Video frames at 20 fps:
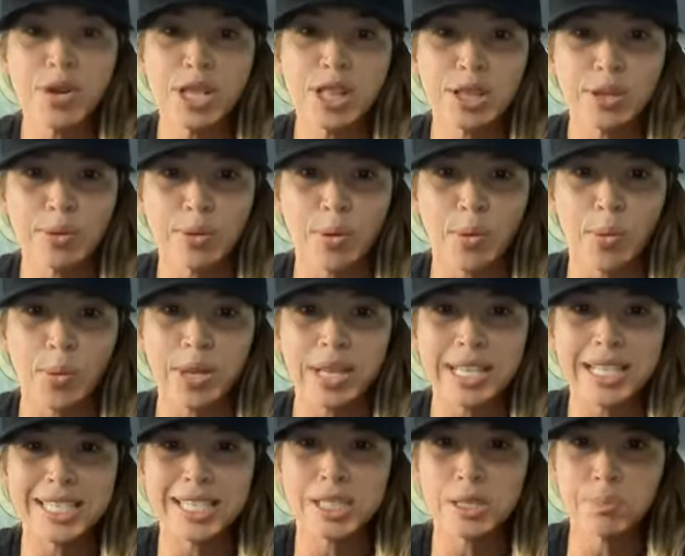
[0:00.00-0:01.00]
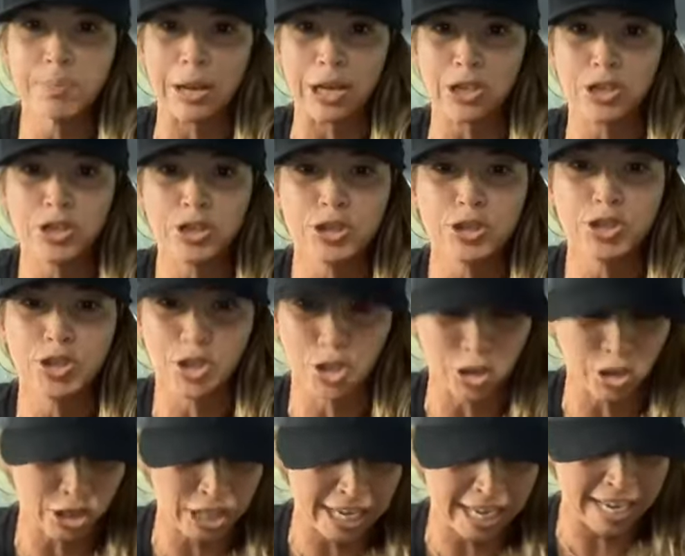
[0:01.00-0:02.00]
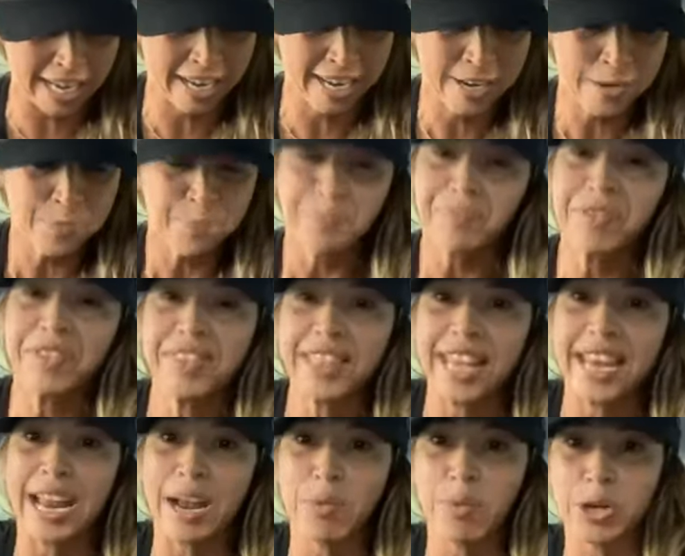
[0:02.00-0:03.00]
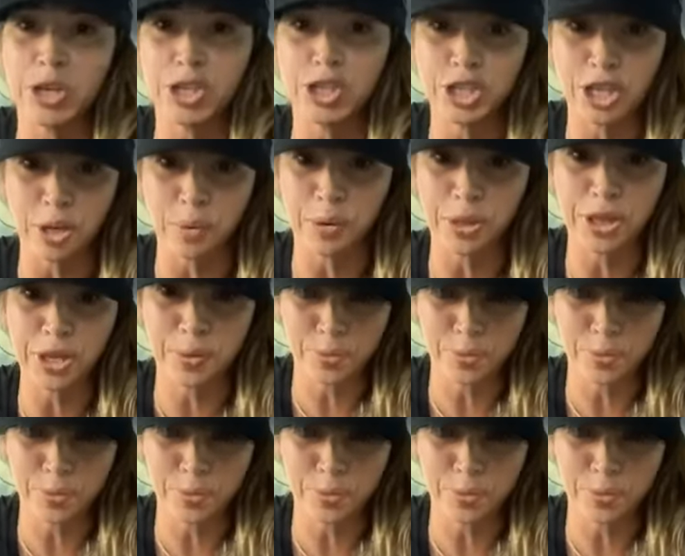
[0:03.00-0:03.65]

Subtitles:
through a really special journey that I want to share with you.